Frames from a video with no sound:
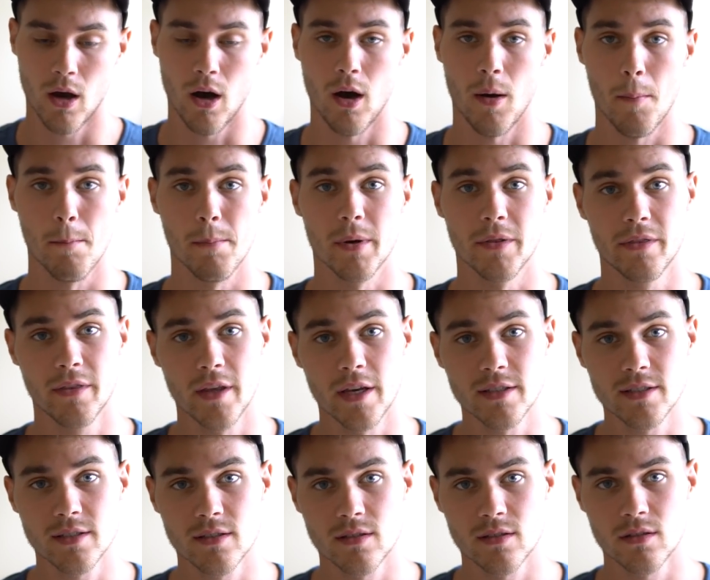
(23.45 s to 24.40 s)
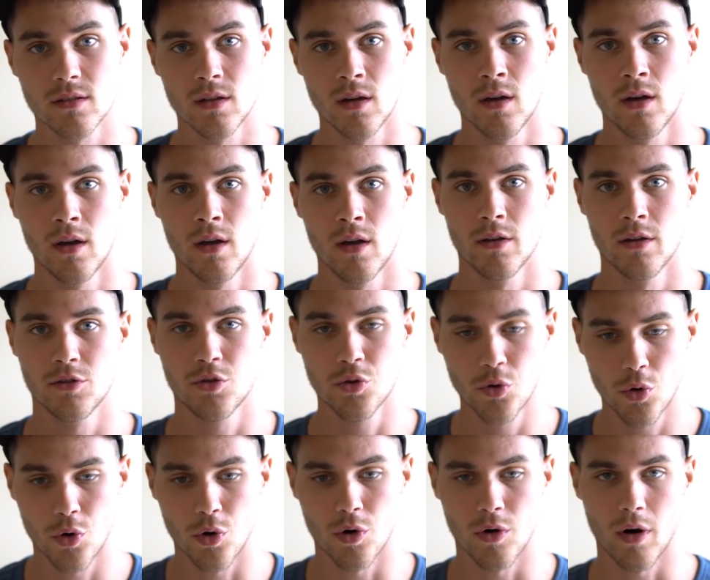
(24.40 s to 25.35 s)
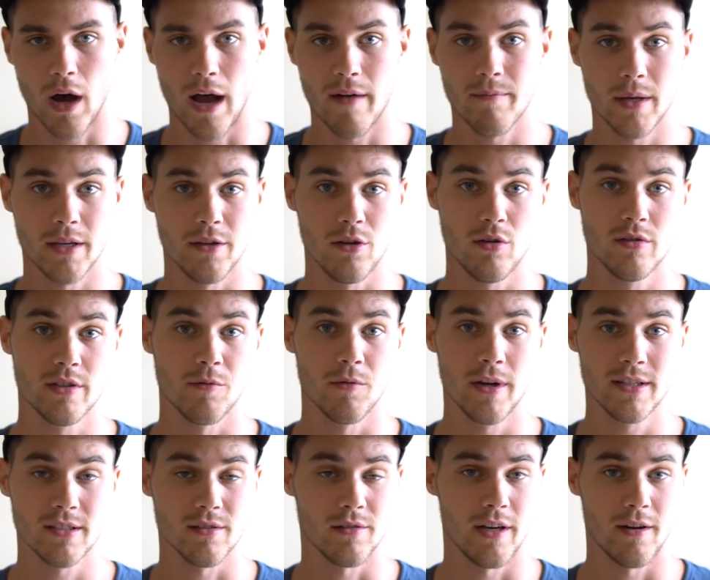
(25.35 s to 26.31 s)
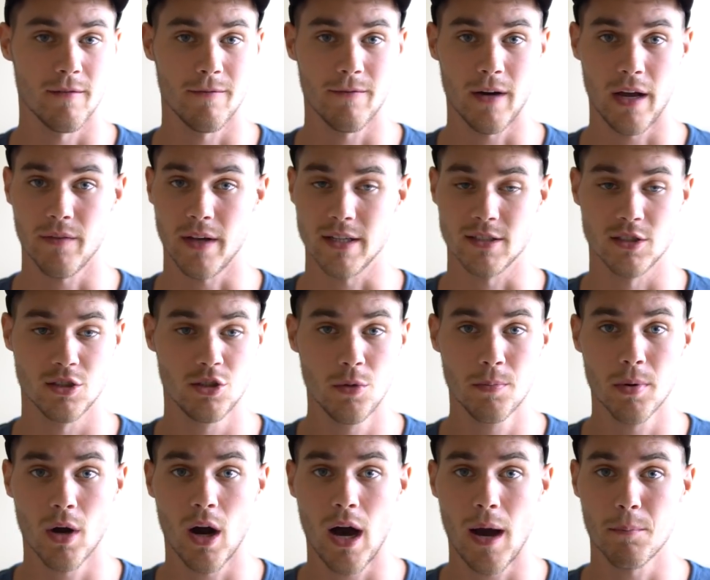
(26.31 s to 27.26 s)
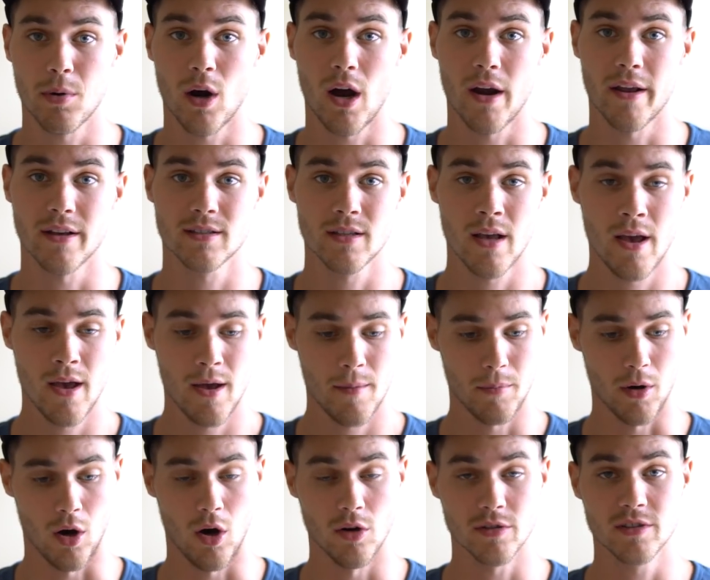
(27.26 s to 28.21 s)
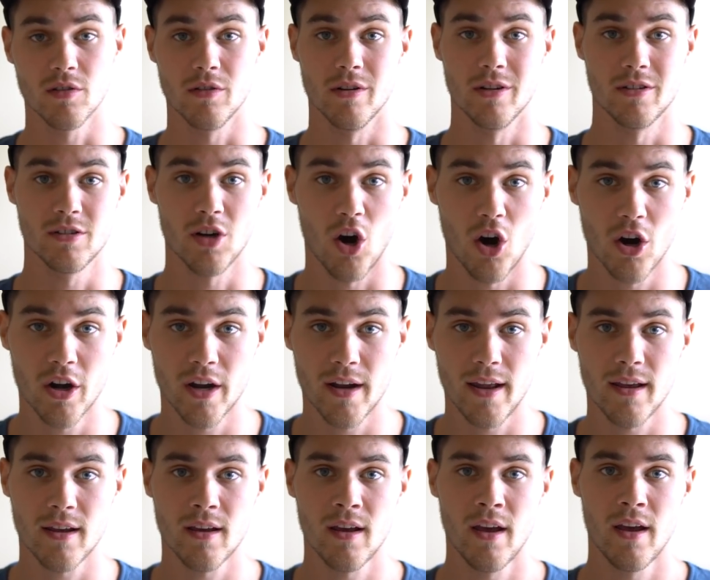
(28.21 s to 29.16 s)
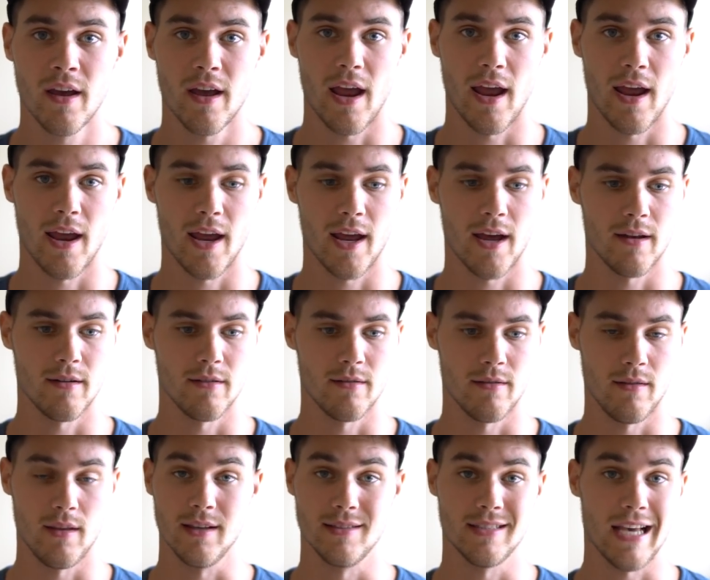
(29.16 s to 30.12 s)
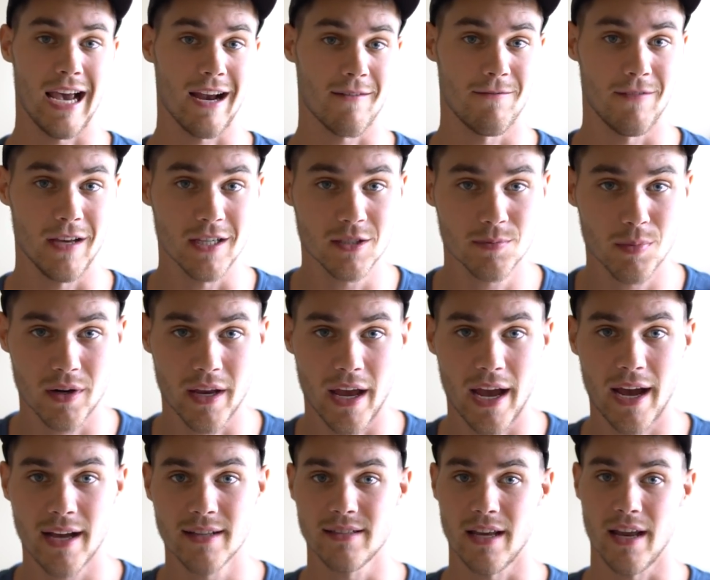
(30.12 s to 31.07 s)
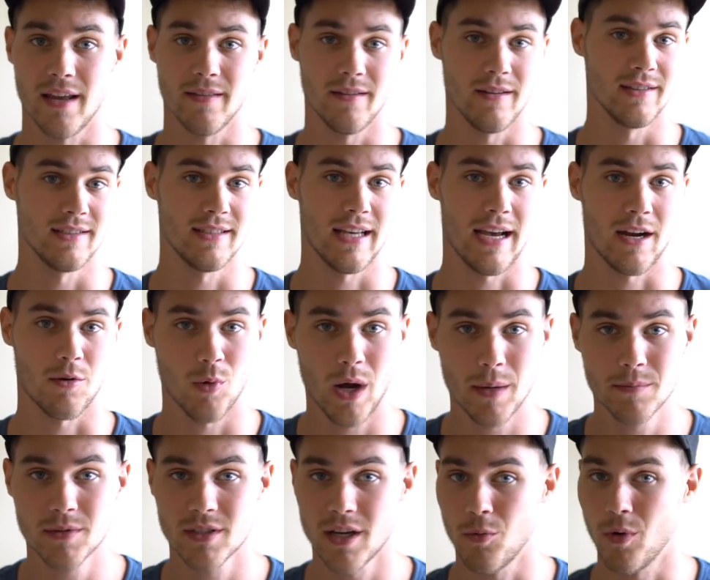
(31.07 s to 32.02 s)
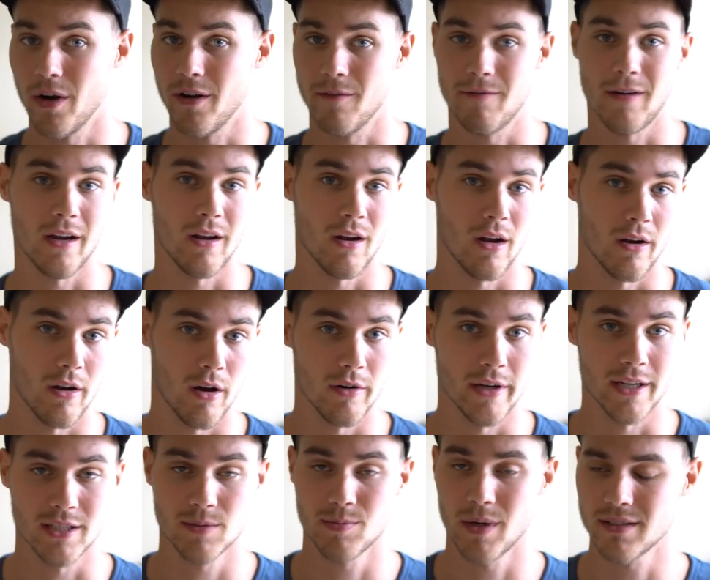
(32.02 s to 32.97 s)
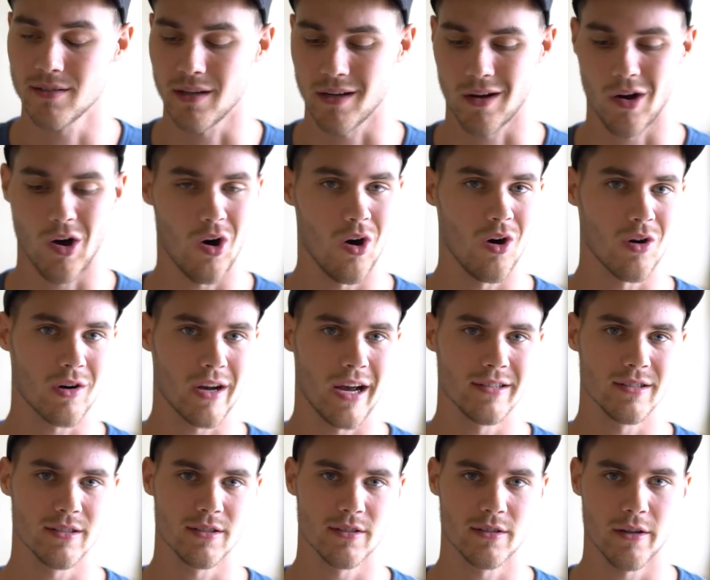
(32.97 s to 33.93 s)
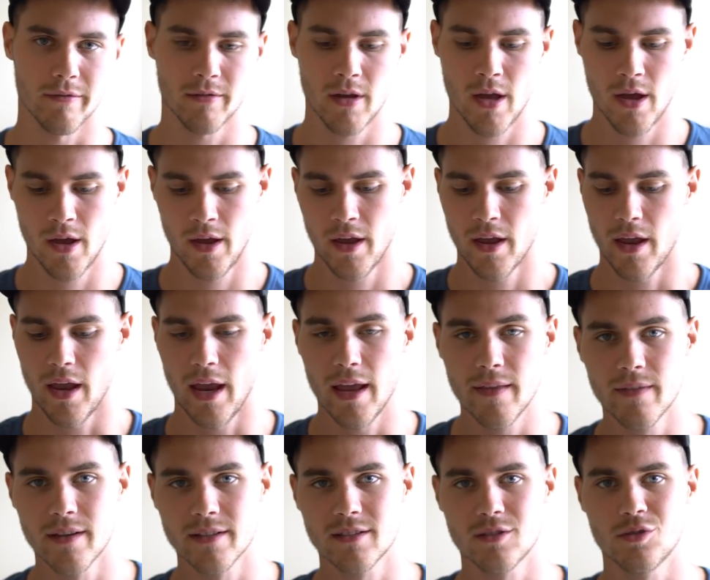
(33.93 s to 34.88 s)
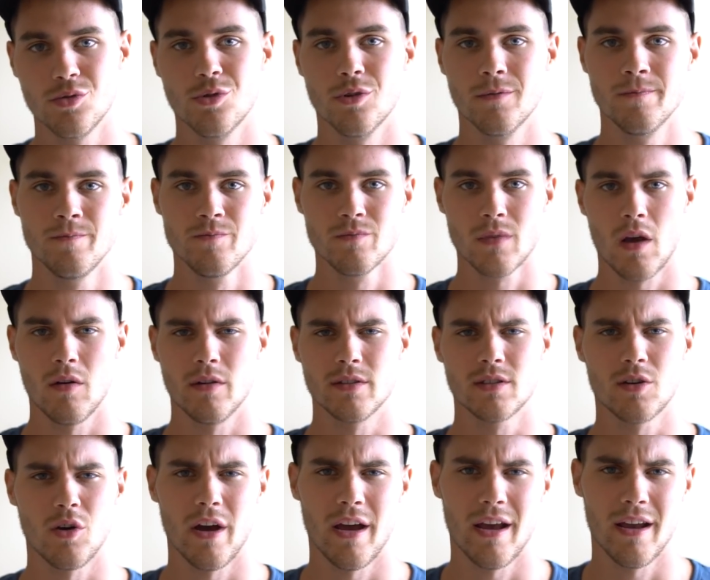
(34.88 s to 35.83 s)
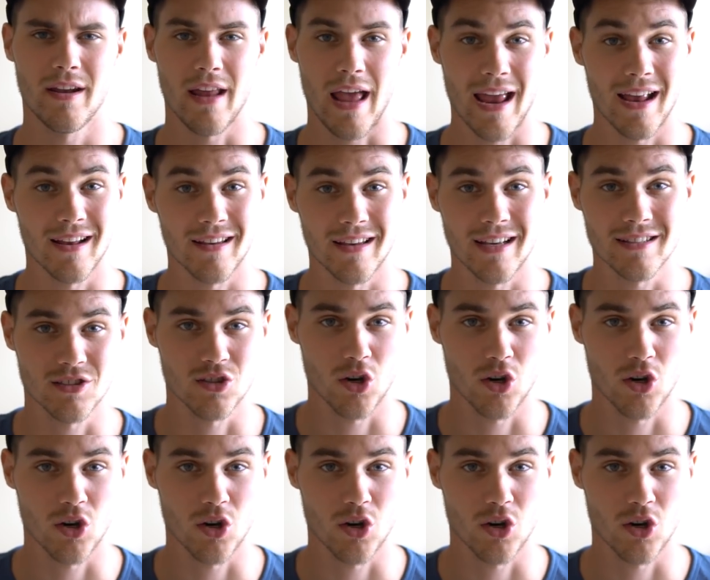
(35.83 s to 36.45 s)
But this tool I've been using recently to find like super hot products, but also the targeting and the exact Facebook ads and the exact website where to find it on AliExpress, like all kinds of stuff in this tool. Let's go ahead and get